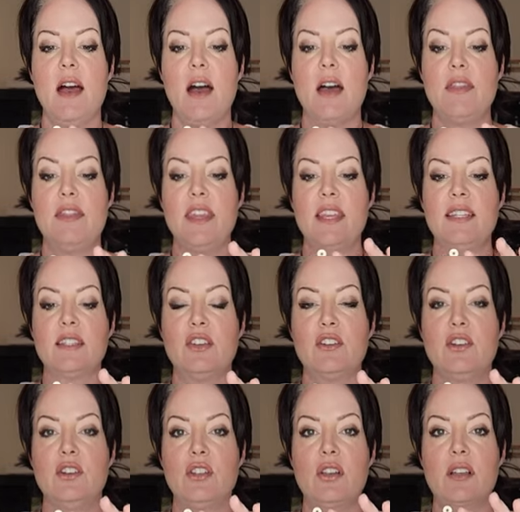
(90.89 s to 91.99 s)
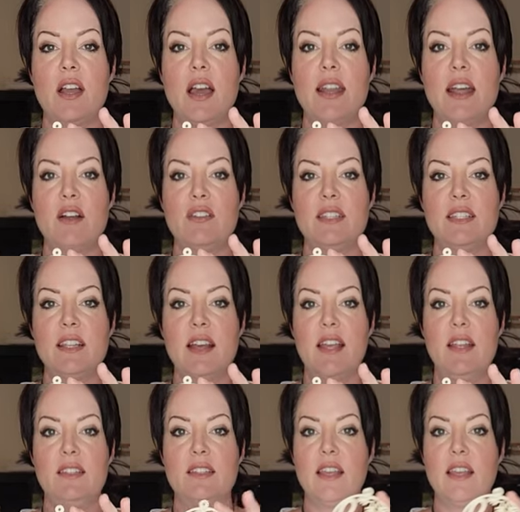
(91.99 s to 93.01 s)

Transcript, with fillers: uh, these little cutout designs.